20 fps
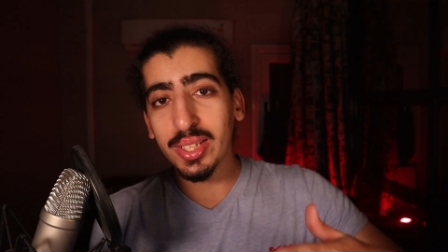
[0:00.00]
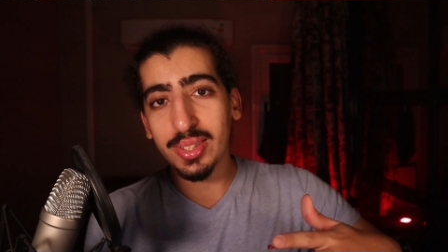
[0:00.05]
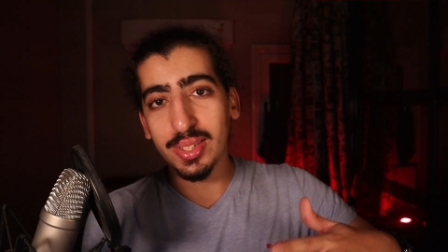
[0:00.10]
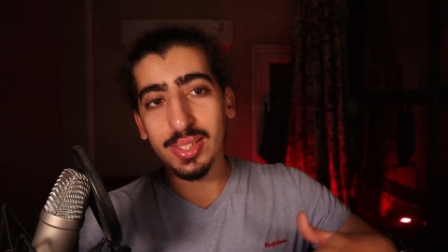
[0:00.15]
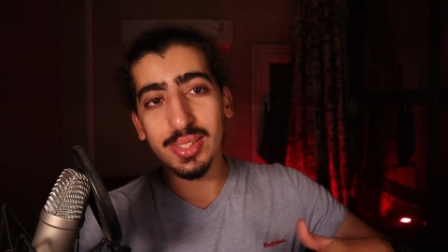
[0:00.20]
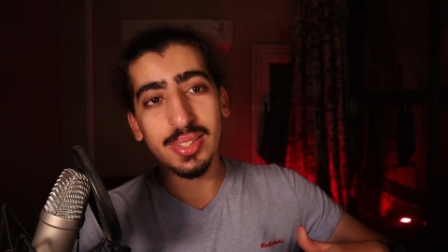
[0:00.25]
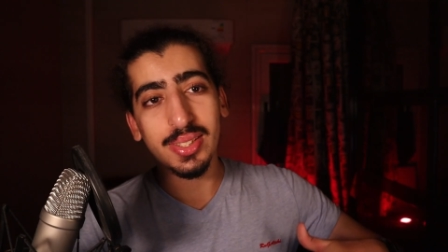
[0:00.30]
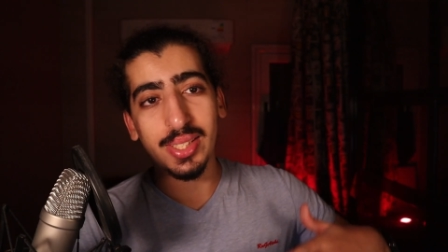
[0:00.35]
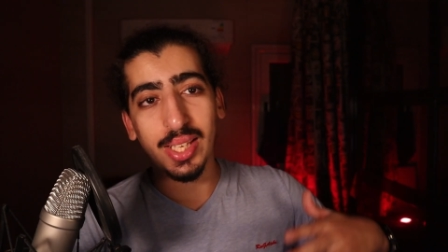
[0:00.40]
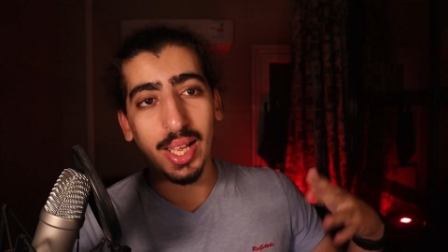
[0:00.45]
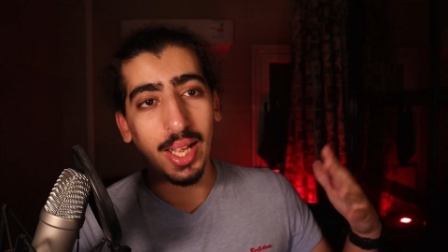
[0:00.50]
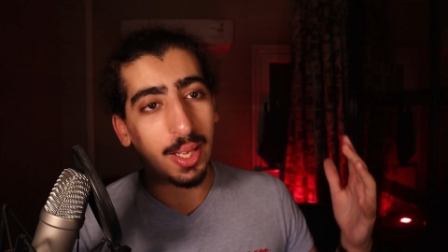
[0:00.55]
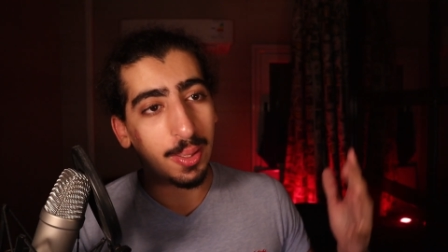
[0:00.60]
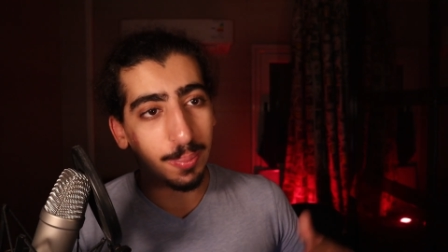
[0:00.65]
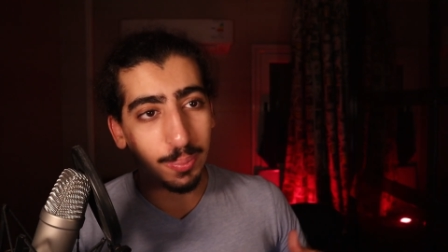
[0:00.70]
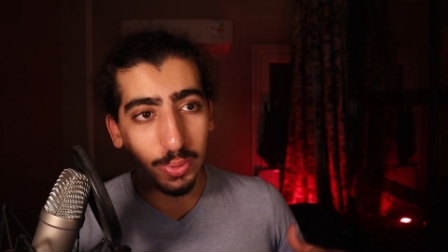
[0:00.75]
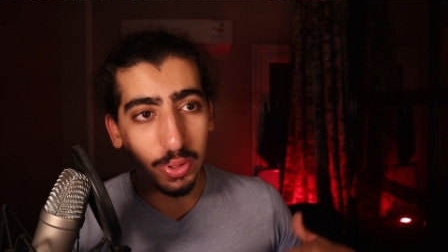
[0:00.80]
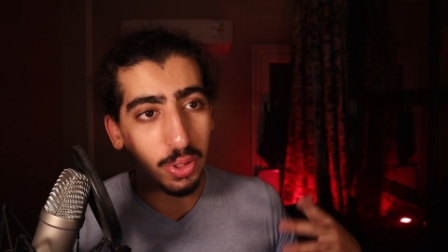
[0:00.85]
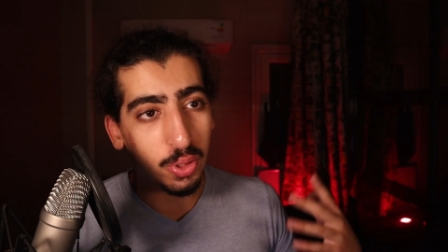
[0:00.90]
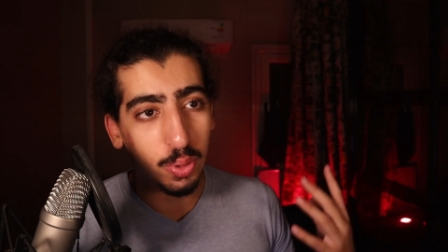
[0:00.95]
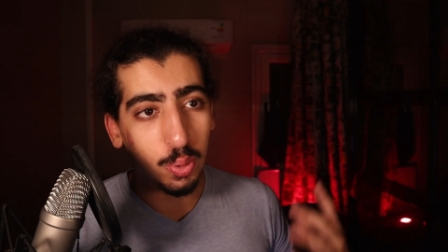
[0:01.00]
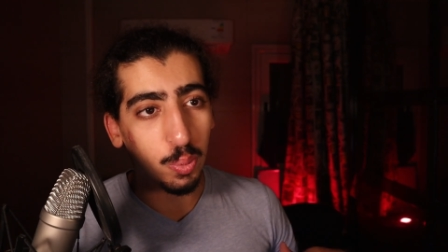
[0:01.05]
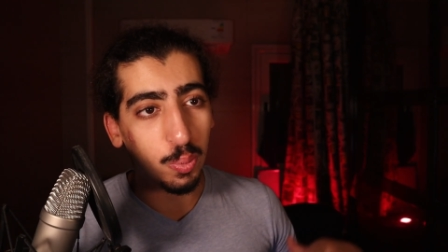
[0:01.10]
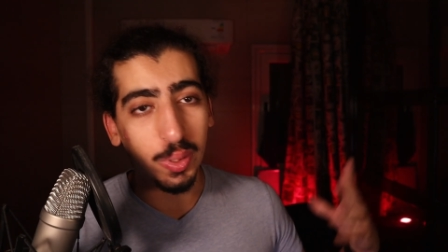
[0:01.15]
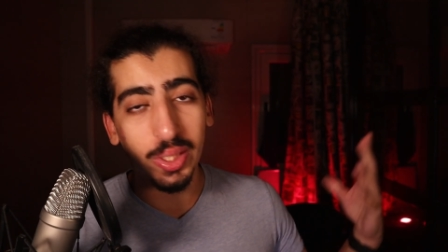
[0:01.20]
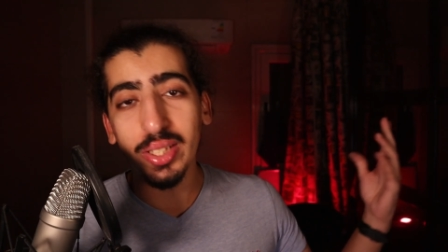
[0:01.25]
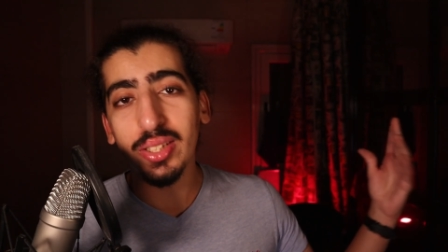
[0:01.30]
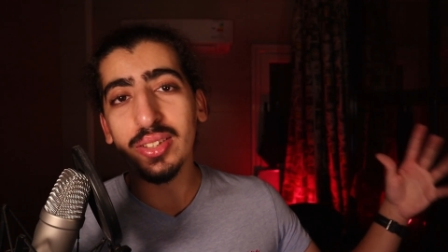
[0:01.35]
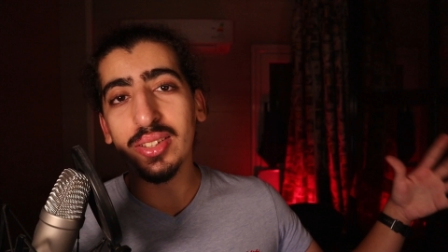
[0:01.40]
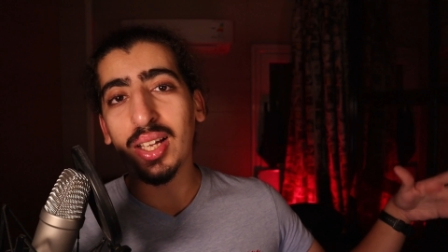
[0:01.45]
this helped you
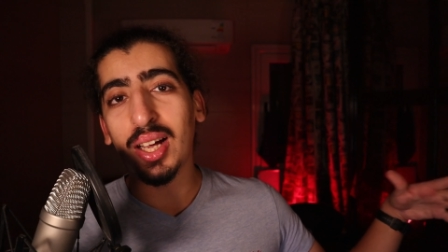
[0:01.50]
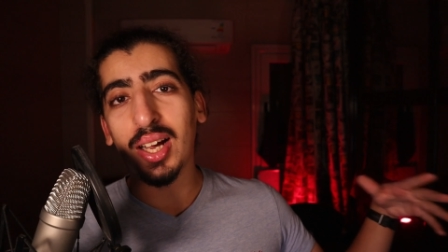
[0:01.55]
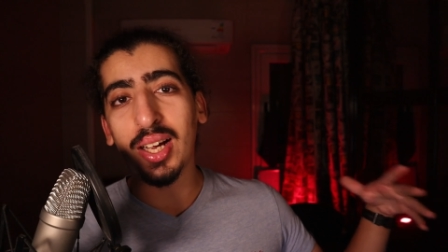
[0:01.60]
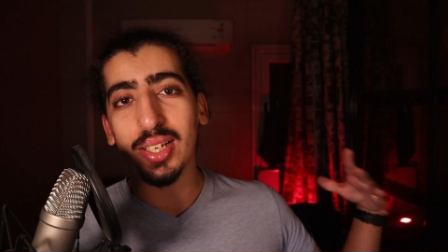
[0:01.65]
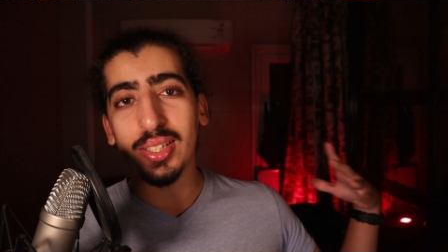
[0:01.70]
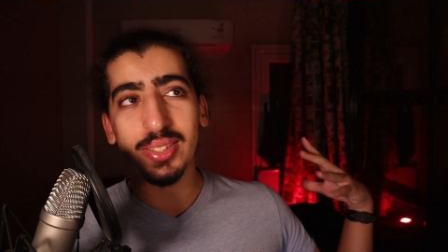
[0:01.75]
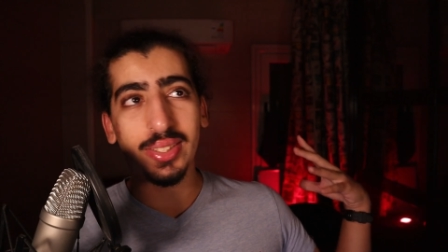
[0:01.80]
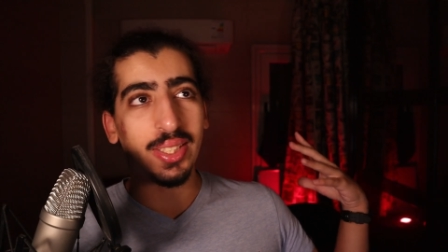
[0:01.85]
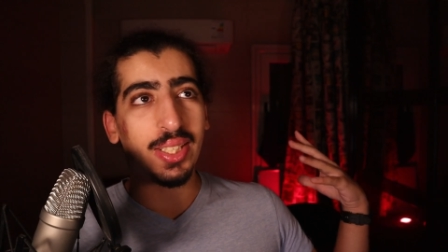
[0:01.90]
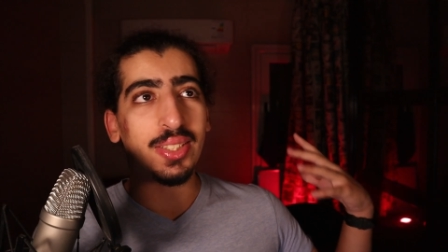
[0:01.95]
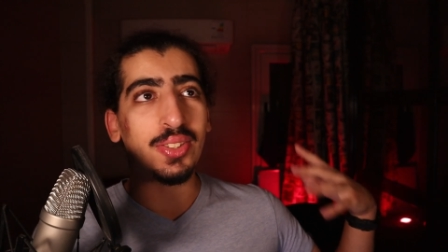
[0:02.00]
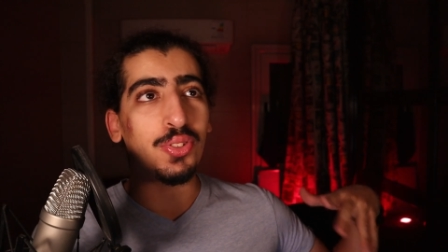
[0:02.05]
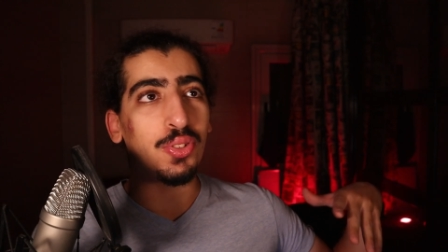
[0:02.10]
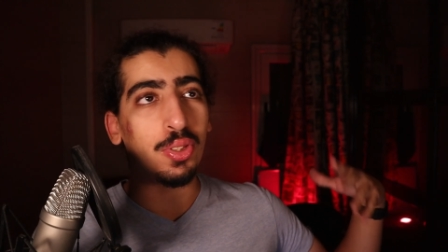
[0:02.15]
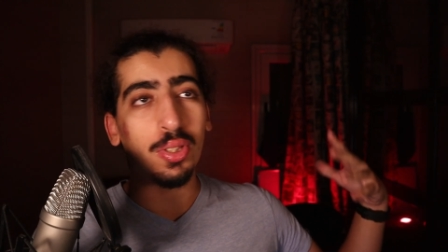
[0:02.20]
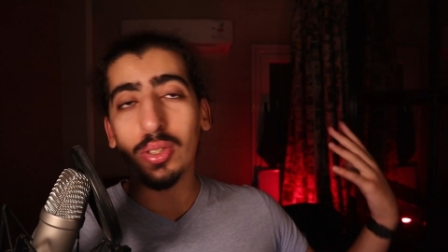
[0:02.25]
realize and